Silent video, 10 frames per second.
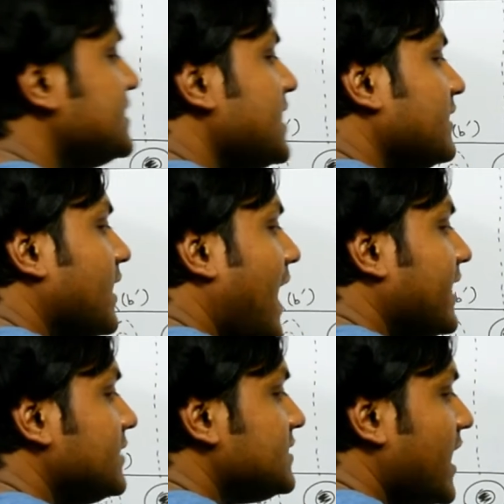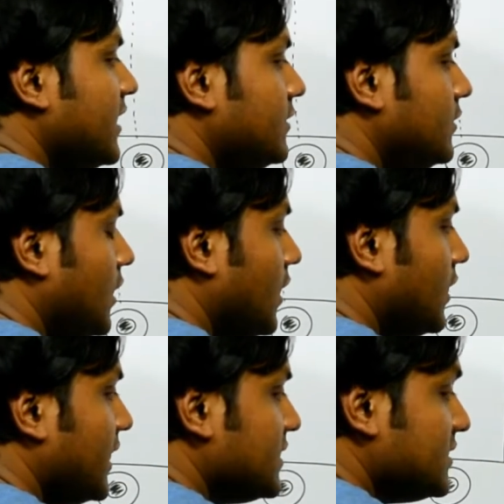take the right hand side,
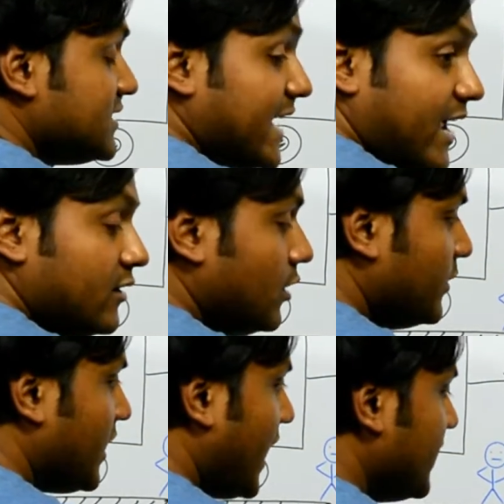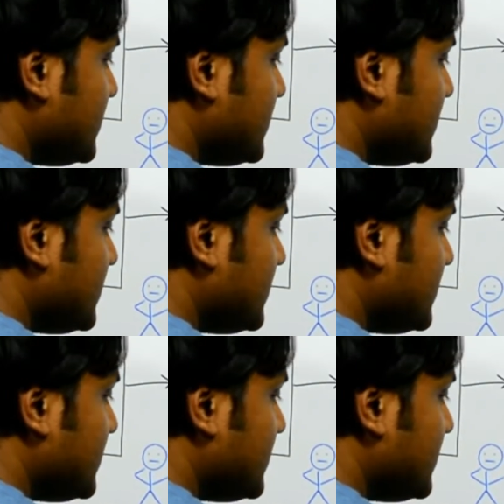the second term in the right hand